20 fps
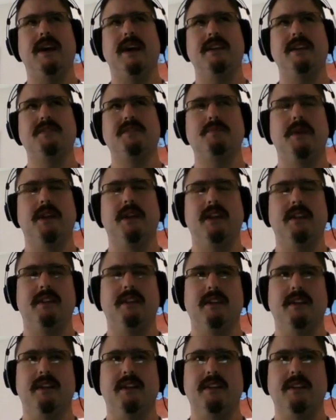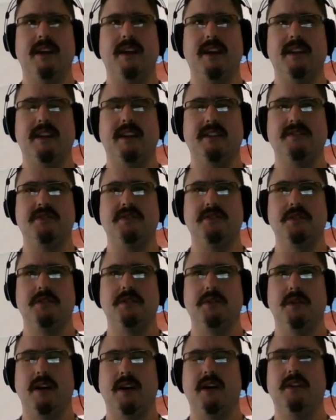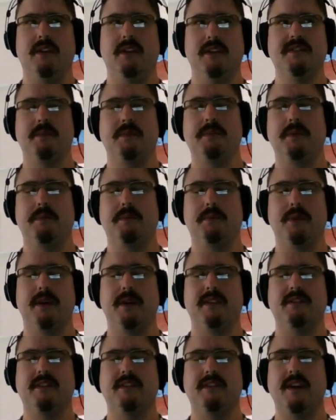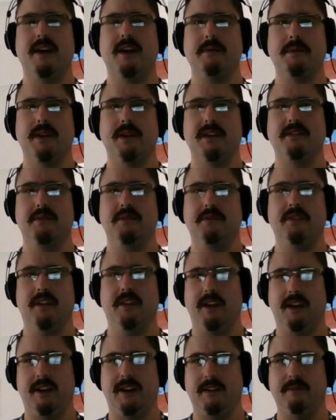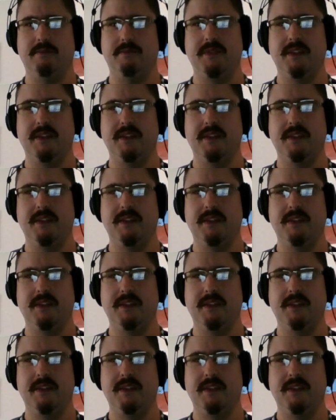Yeah, it's been in the 90s to hundreds up in Prescott, but it doesn't feel like it.